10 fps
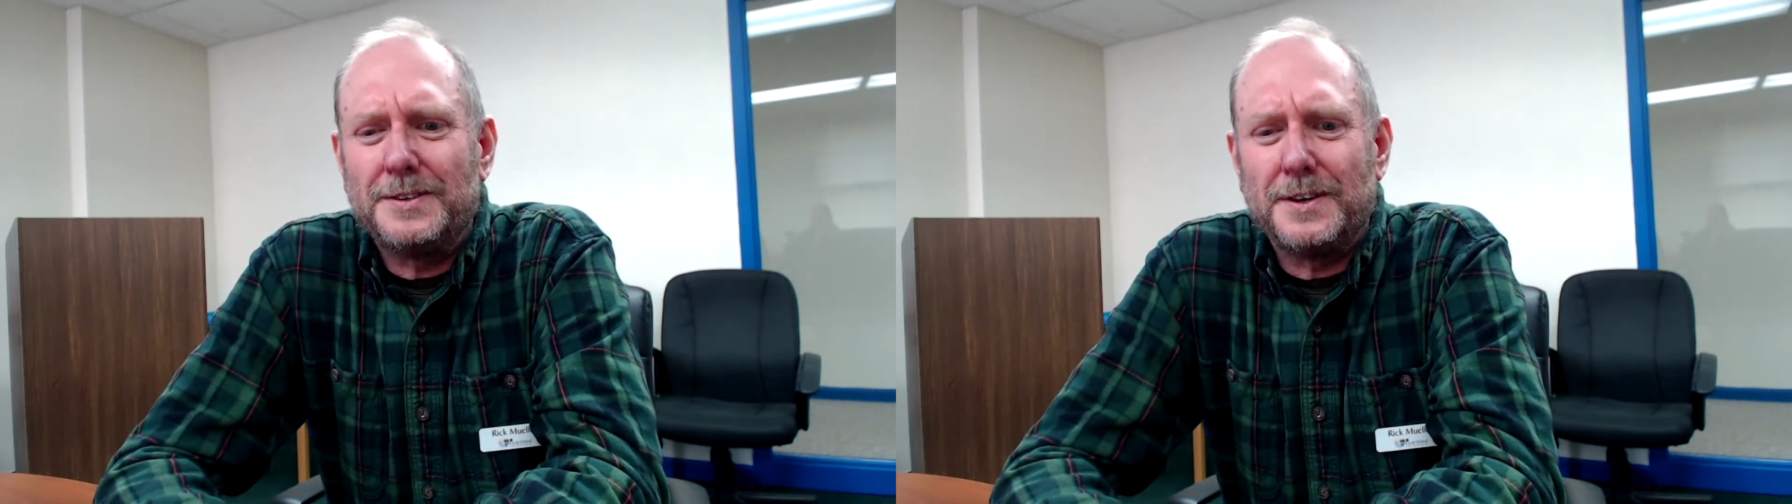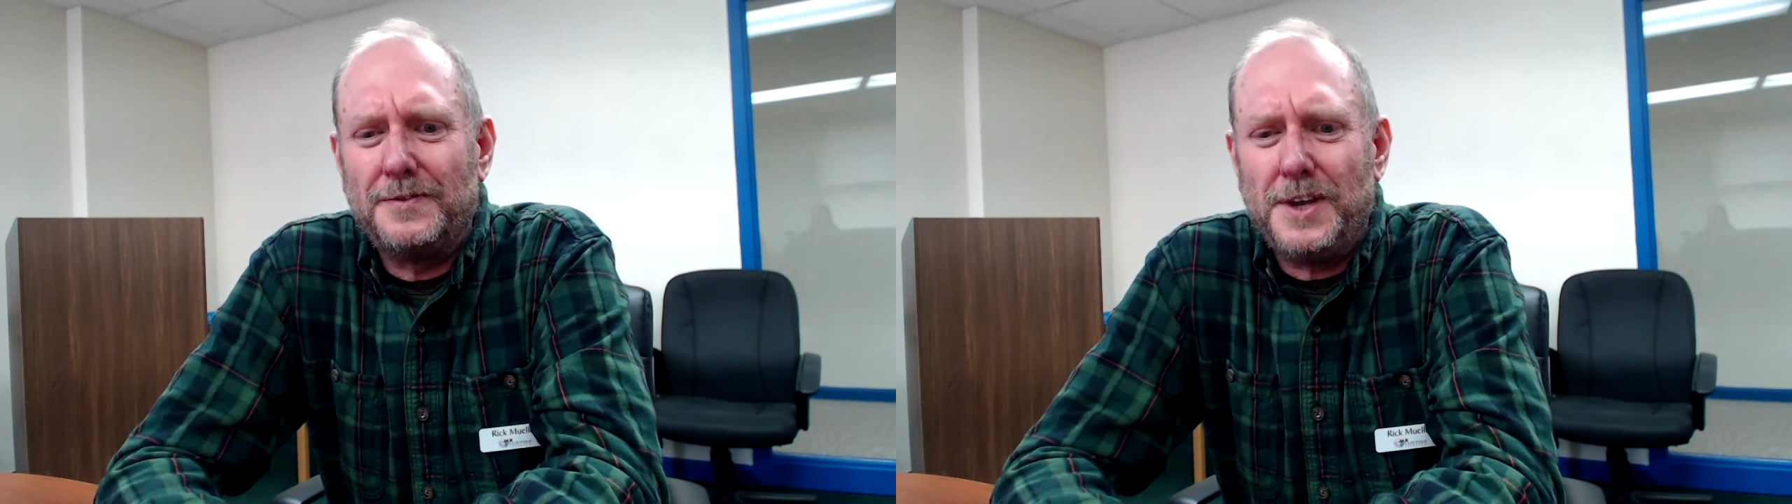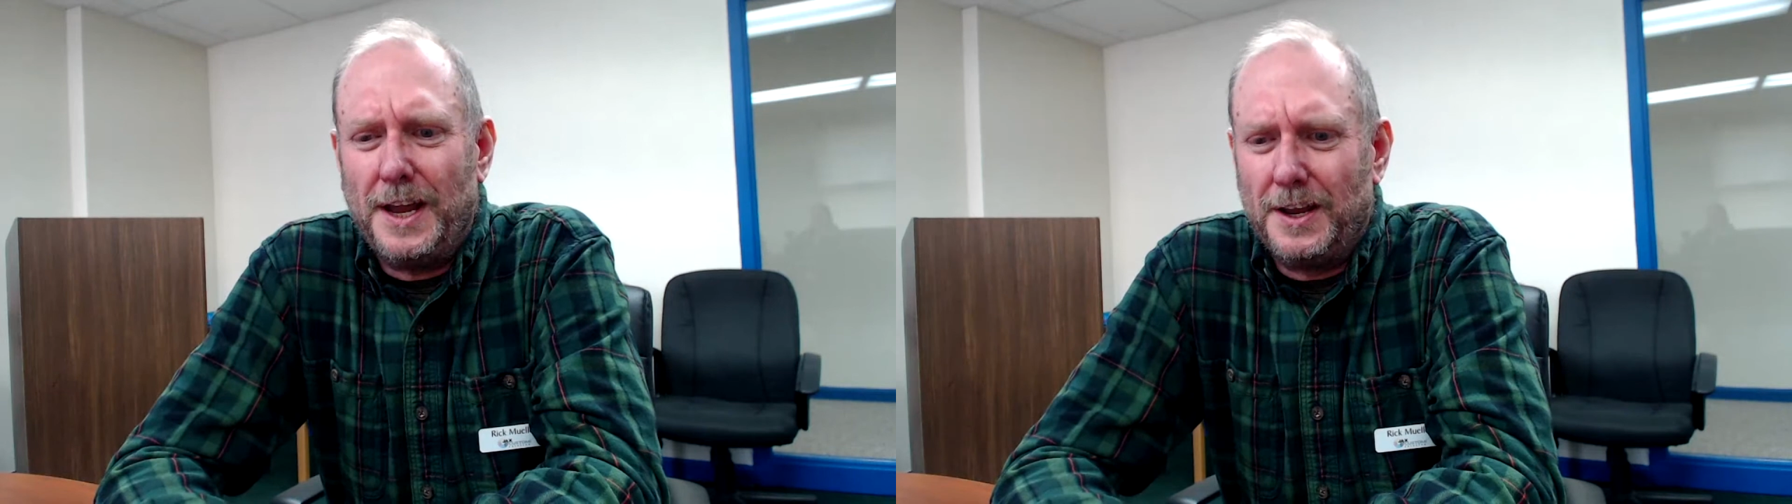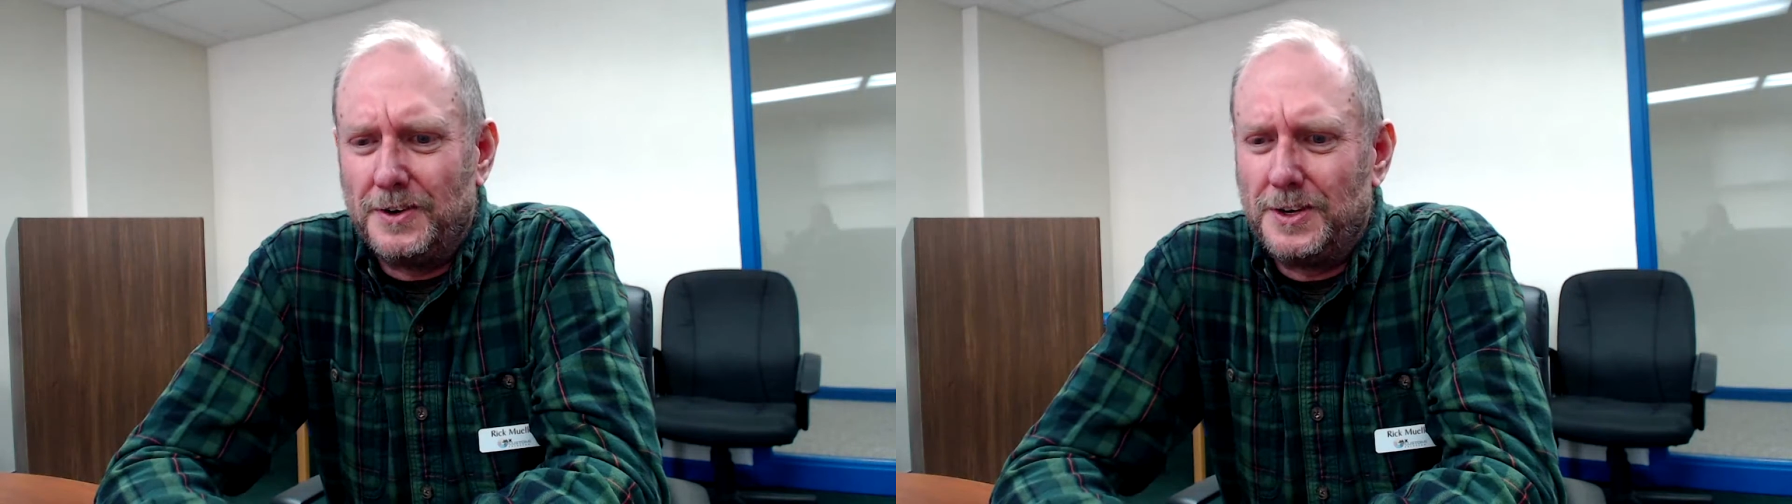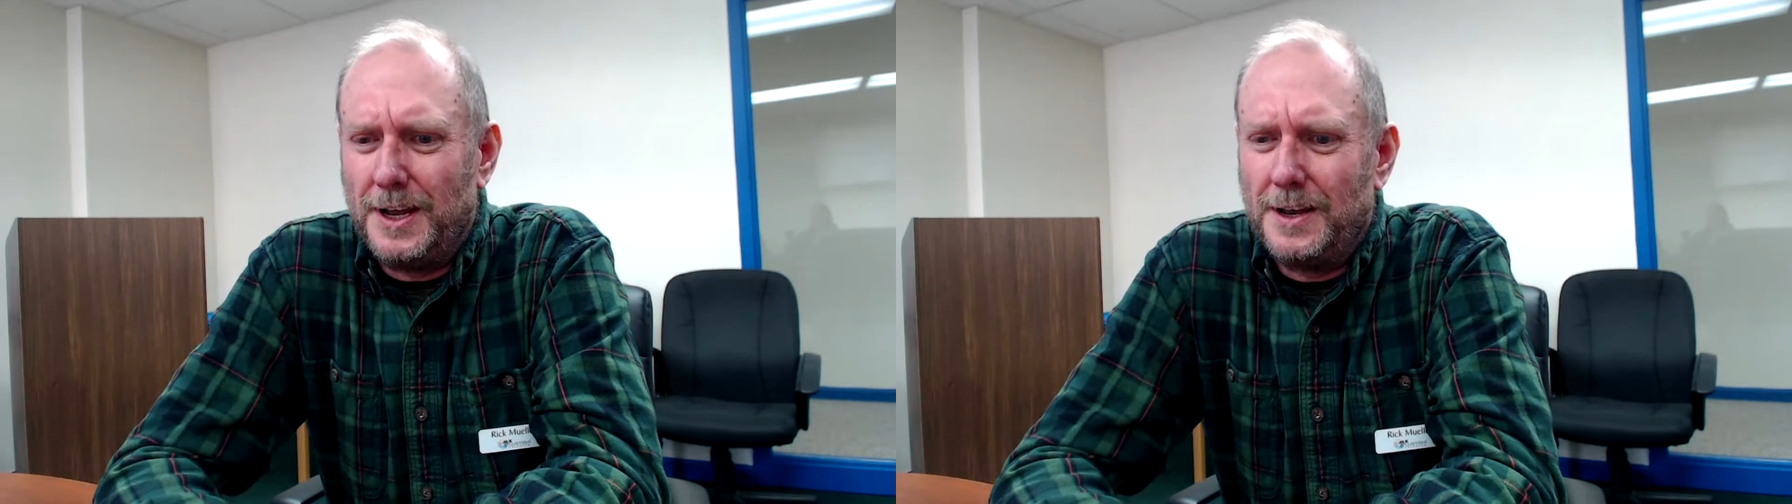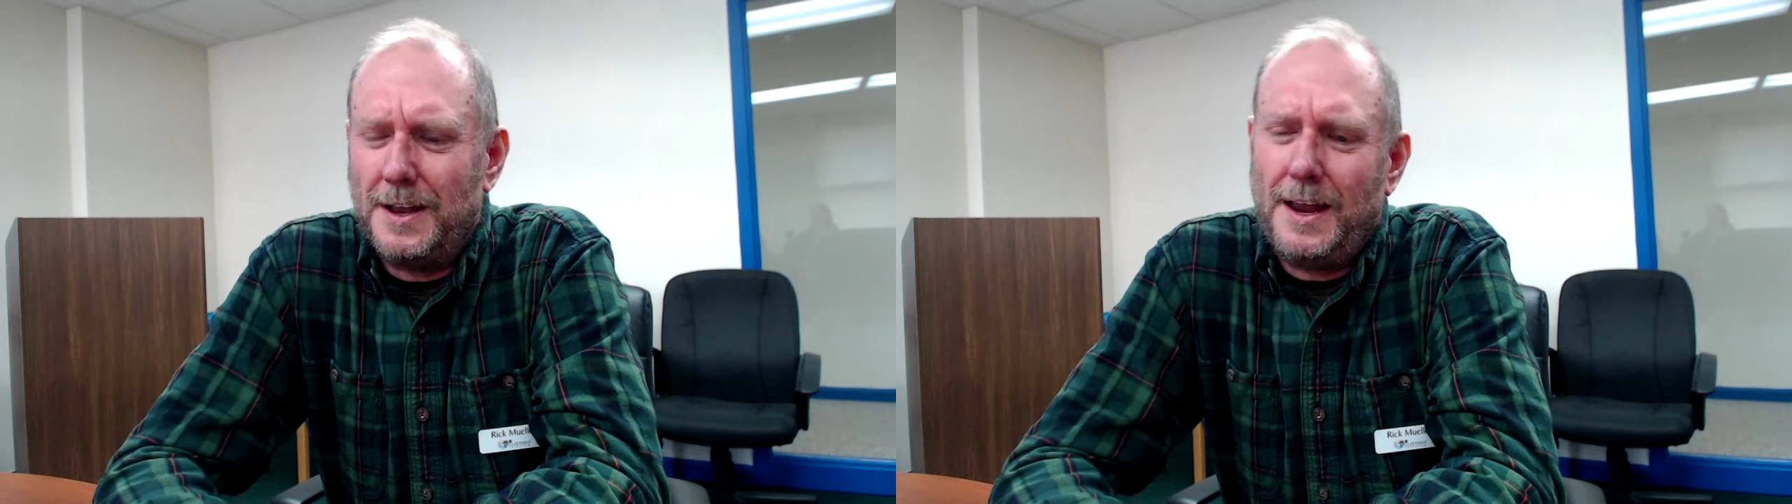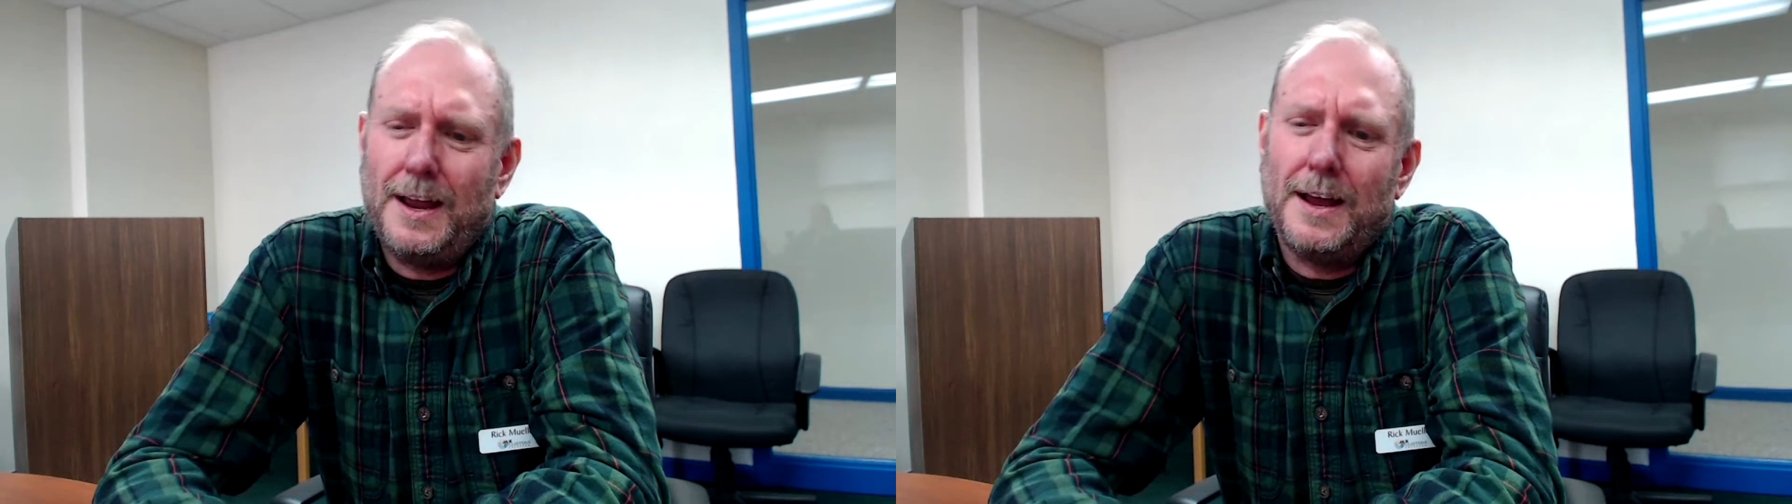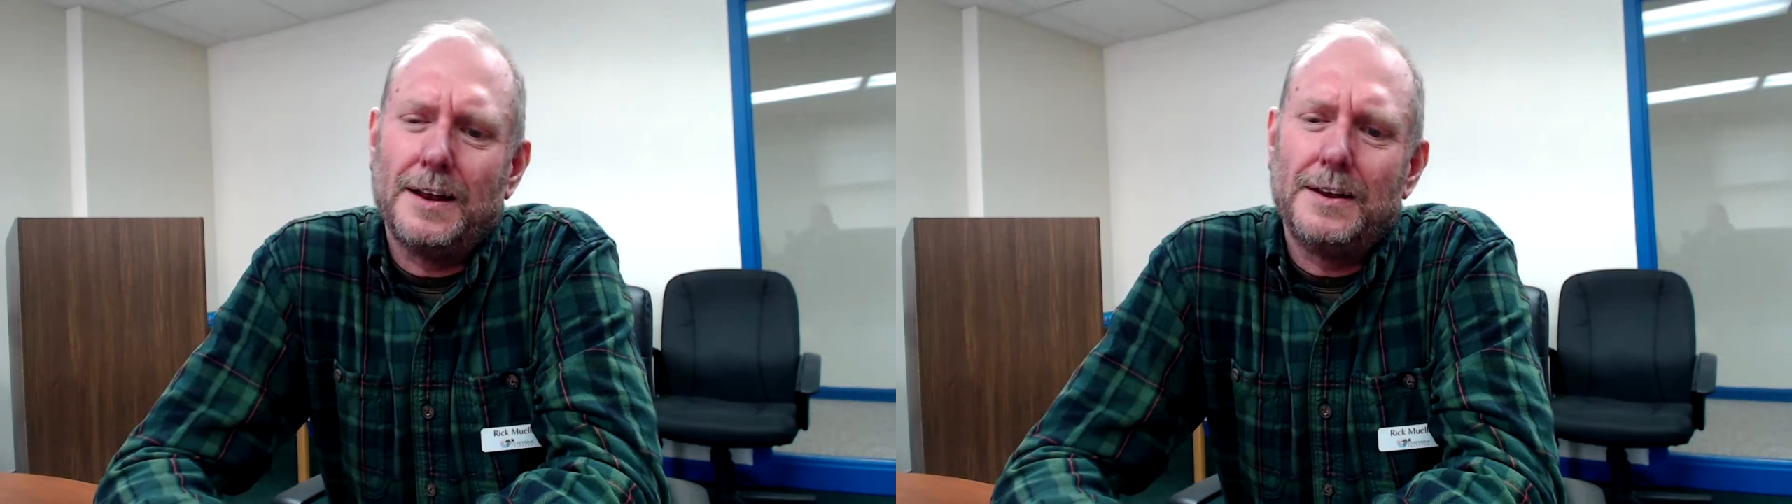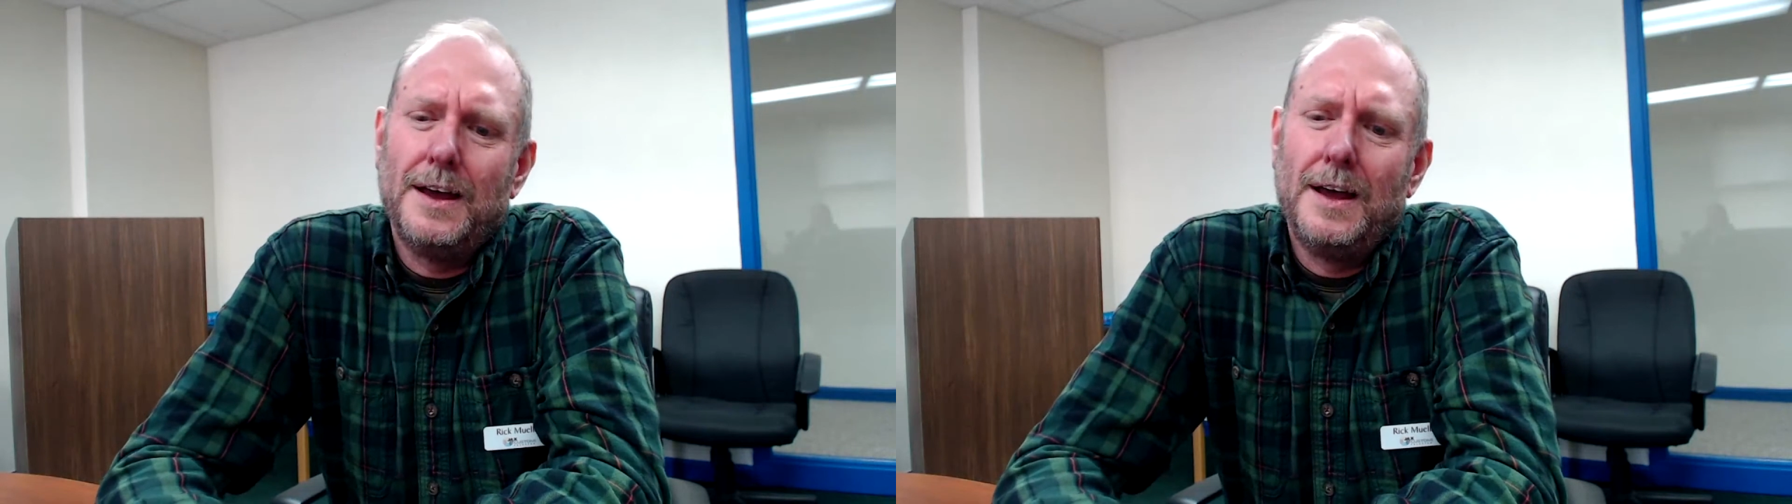have changed, and